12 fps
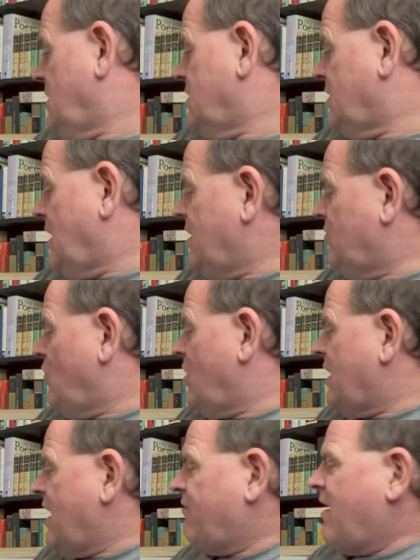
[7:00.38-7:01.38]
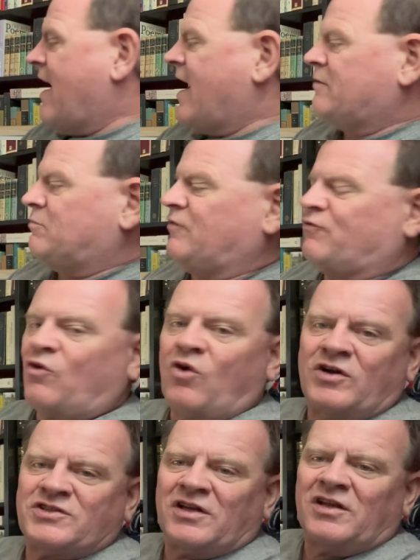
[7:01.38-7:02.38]
Then one I've had
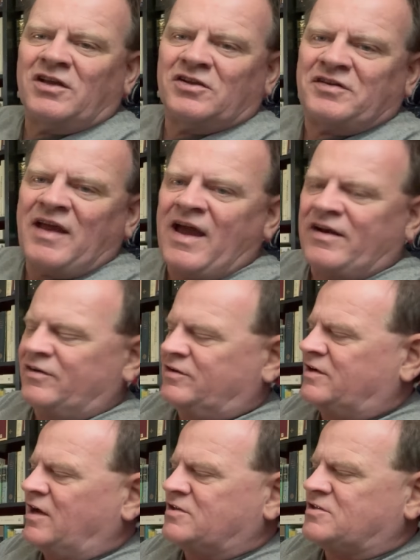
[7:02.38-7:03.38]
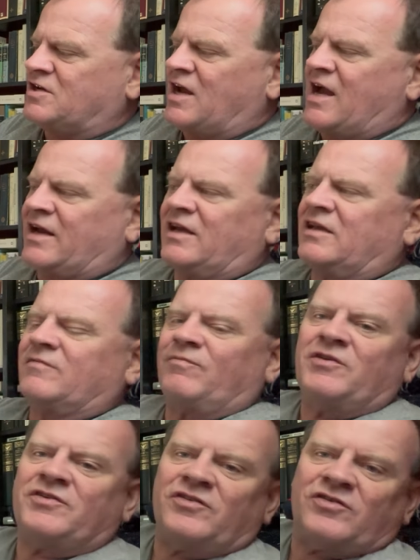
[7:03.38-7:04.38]
before, it's a little tattered dust jacket.
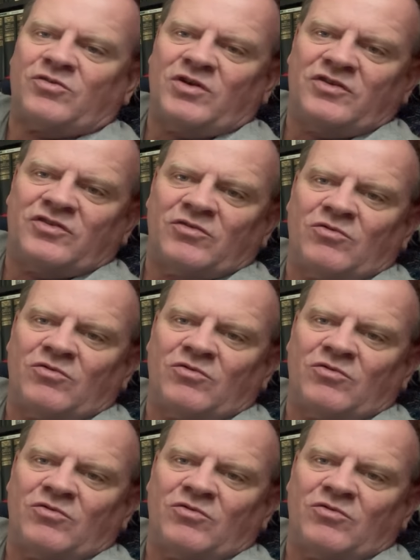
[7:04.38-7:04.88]
This is Greece and